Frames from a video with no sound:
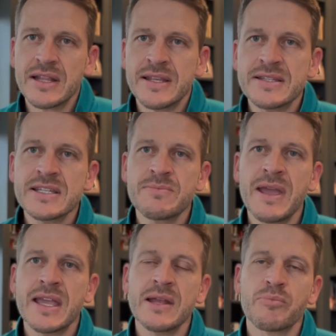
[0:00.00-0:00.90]
this is
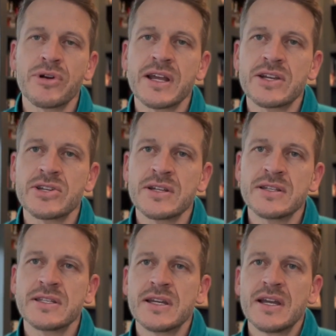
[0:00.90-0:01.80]
making
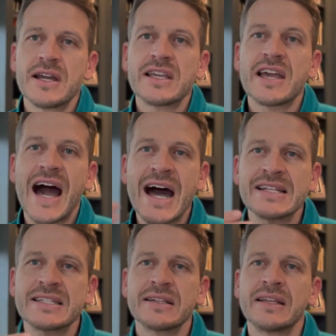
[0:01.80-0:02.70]
predictions
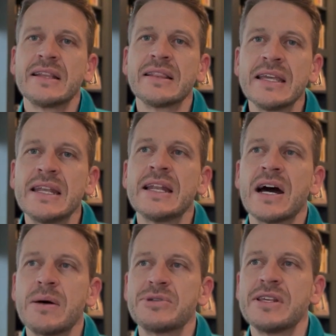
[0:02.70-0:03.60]
constantly leading
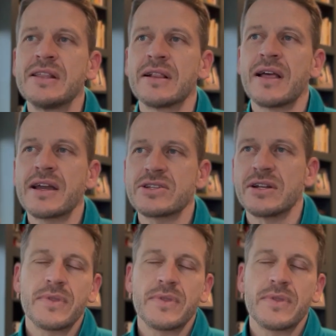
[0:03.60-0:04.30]
up to the election.